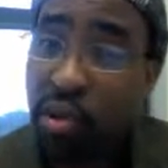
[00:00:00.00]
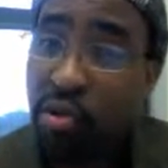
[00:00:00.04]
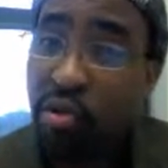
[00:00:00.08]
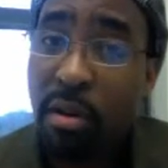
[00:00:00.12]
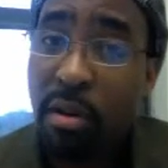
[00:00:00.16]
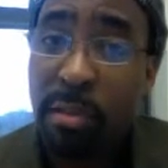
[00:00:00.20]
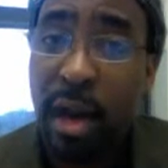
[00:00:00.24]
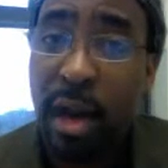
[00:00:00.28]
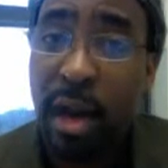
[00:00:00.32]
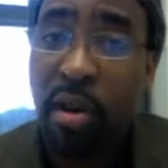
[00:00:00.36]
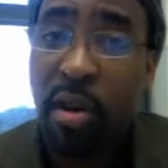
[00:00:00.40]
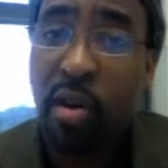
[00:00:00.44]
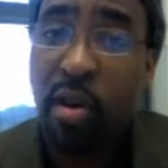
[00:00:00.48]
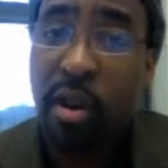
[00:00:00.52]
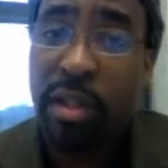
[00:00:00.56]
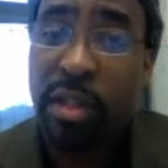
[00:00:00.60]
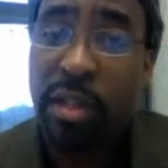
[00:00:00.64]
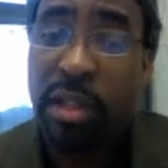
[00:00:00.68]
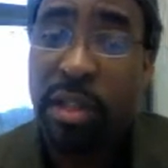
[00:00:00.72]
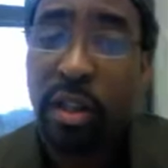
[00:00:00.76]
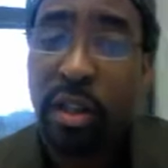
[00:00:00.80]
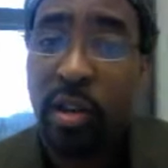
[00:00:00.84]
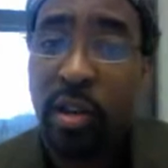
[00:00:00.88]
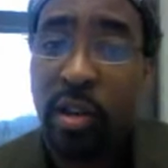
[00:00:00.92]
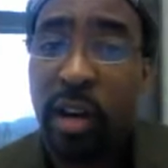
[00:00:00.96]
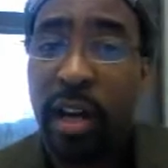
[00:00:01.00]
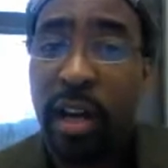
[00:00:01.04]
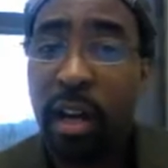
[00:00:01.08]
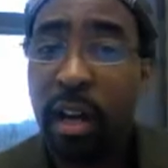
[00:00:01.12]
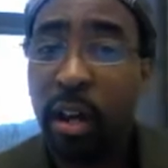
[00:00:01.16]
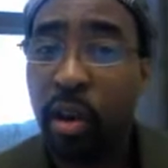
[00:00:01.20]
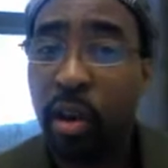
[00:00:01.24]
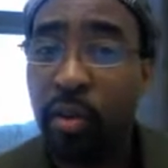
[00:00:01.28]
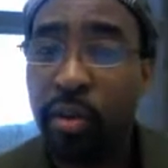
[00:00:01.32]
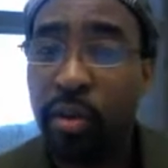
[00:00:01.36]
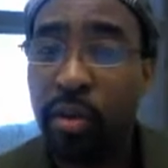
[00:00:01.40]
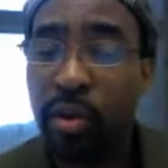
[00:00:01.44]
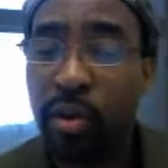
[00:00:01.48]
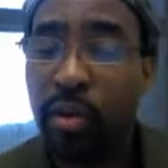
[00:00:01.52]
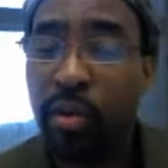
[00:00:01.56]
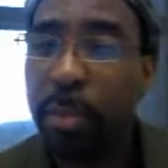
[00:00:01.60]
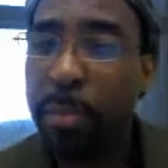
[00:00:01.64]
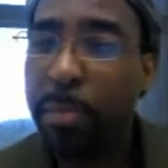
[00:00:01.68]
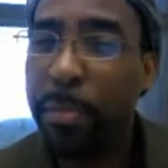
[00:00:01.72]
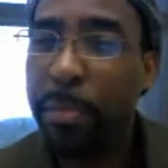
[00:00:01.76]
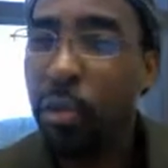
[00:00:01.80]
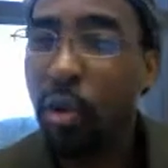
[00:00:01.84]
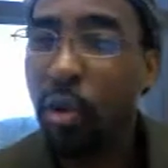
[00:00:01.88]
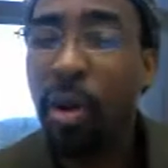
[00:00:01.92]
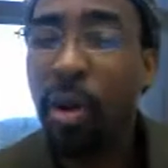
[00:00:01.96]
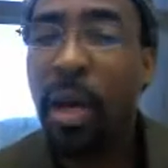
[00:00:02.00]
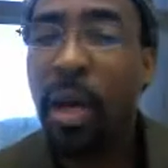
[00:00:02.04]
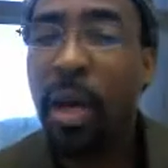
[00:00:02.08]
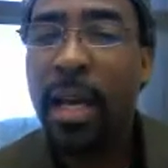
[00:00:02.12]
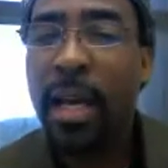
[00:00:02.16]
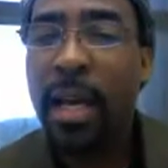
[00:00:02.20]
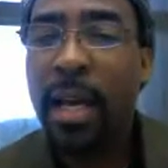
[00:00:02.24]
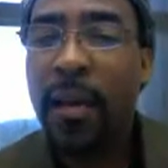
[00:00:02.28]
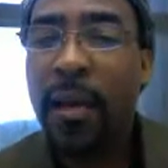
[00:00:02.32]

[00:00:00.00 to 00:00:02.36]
2 of my courses are going to go through and pull